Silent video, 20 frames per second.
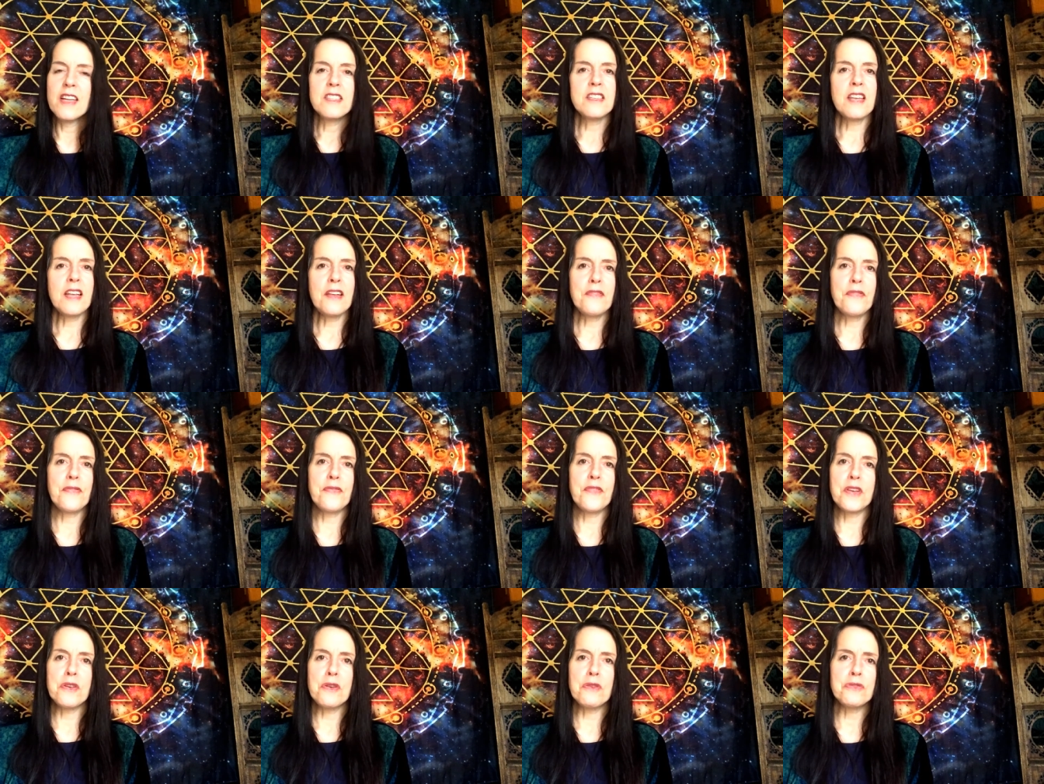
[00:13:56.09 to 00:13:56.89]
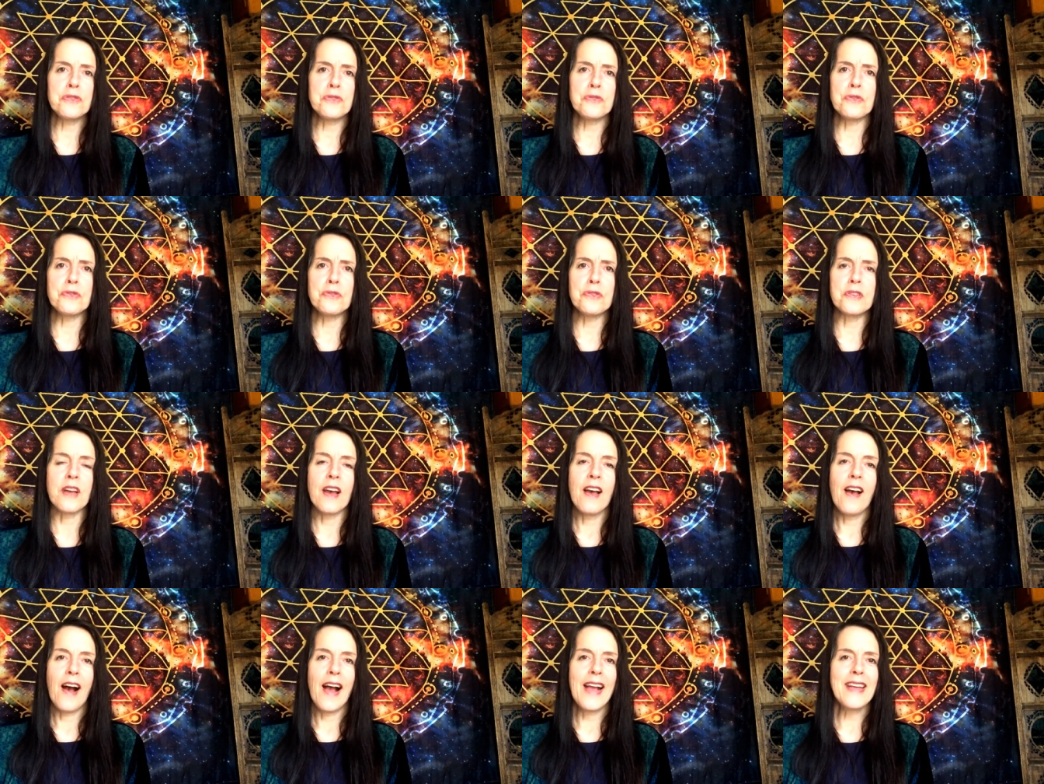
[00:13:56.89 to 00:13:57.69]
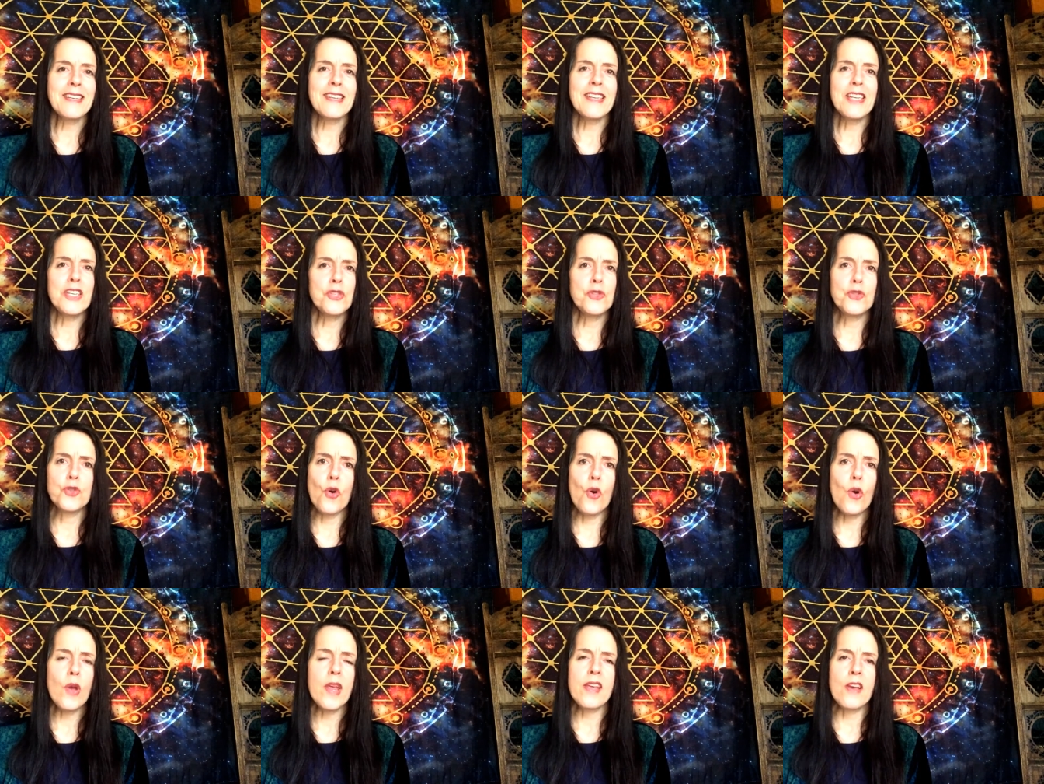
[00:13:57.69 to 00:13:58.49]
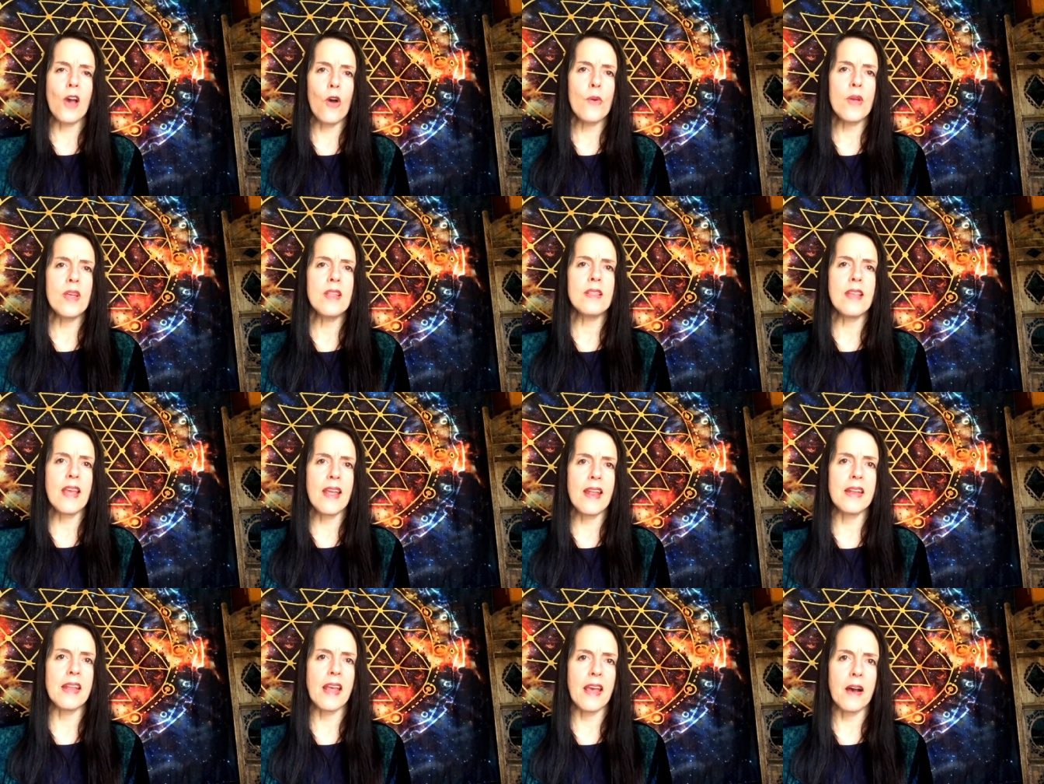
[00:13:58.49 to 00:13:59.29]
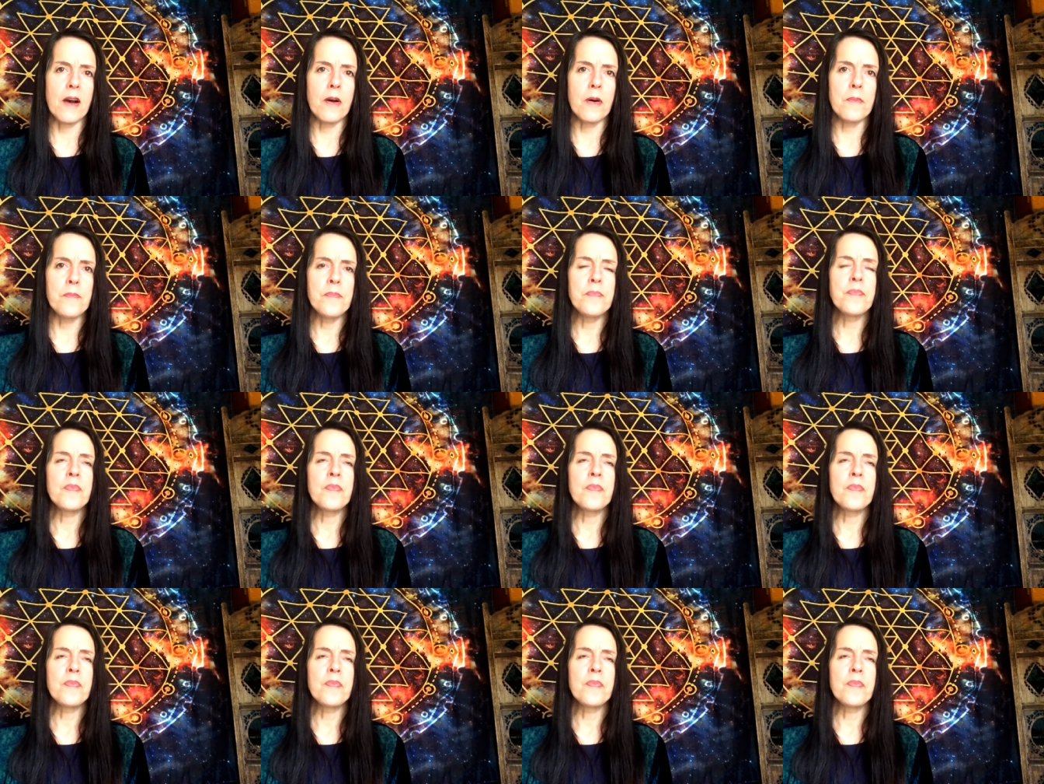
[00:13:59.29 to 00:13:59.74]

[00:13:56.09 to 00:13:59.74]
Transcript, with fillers: Gee, it feels good. I actually enjoy going there now.